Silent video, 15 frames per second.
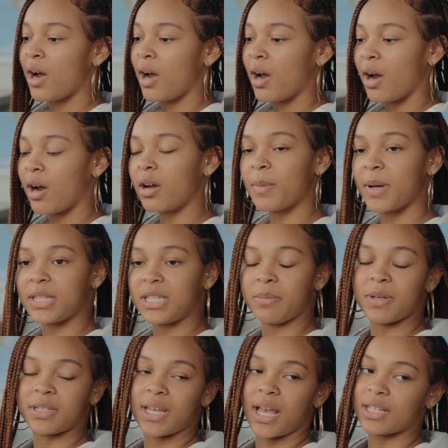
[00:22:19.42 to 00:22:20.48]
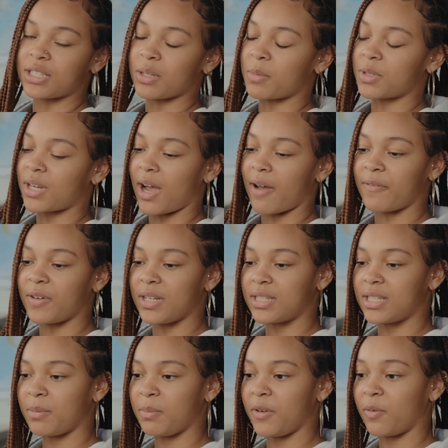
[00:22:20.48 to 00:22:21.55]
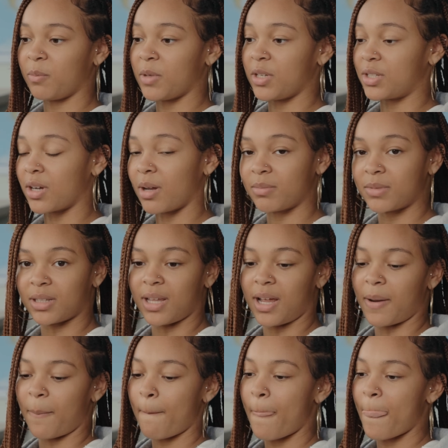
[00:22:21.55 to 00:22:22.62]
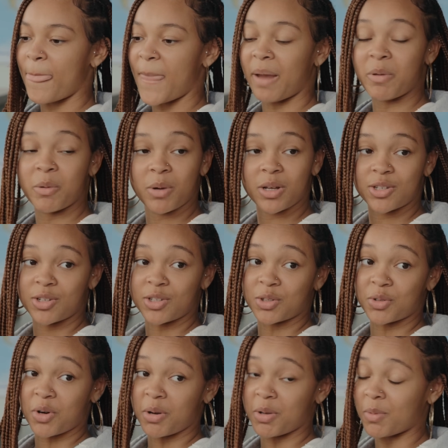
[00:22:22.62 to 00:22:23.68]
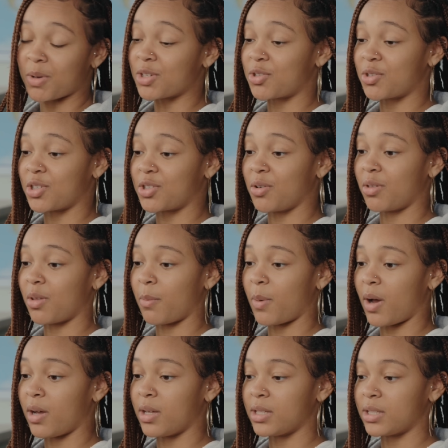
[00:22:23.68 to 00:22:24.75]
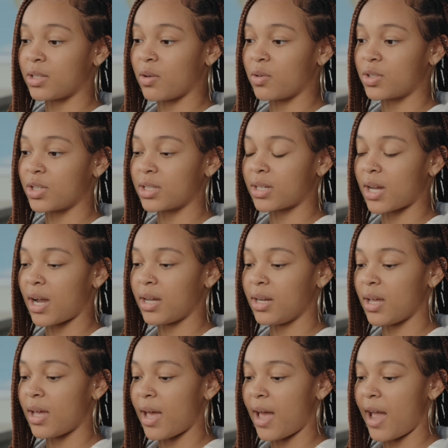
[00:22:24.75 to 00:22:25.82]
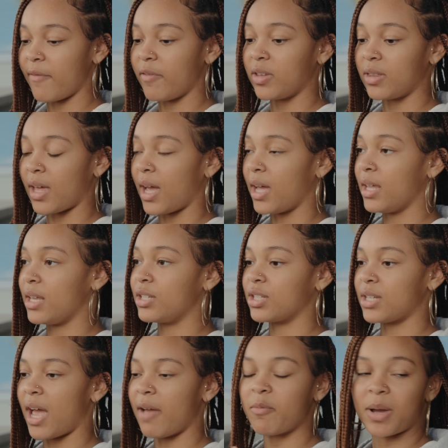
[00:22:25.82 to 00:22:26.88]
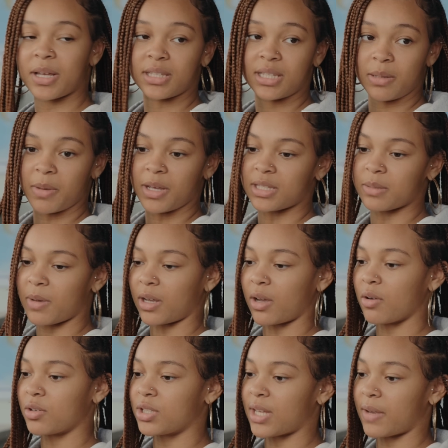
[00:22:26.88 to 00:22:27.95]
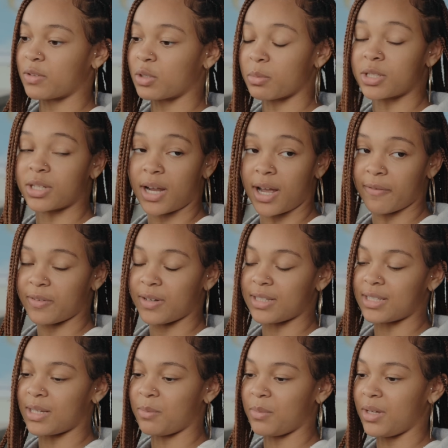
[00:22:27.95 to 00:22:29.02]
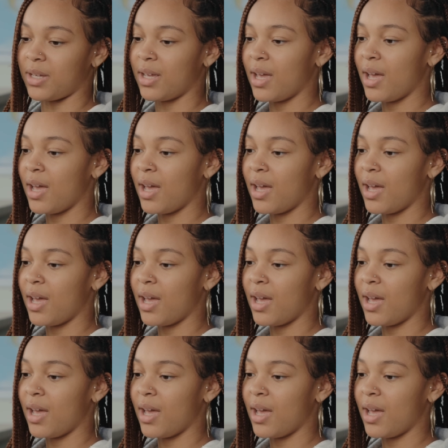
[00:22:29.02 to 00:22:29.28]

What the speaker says: her and my teammates, they had so much confidence in me from the jump. They're like, hey, we want you to score, we want you to shoot the ball. And so just kind of having that and just having my teammates and my coaches have so much confidence in me,